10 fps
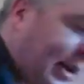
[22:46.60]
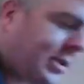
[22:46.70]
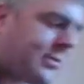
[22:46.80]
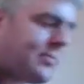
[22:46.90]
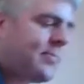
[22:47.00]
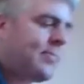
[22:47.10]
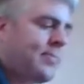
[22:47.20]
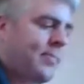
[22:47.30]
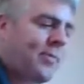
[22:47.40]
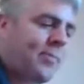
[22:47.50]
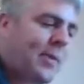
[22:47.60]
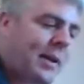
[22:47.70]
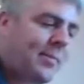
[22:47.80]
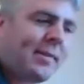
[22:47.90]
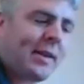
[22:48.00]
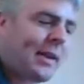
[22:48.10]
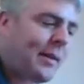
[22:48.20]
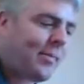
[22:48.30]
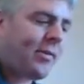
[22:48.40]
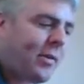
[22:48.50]
I just made a mistake
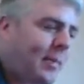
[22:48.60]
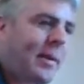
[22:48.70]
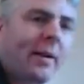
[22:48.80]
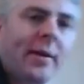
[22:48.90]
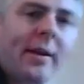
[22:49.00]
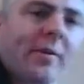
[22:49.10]
there? I'm sorry about that.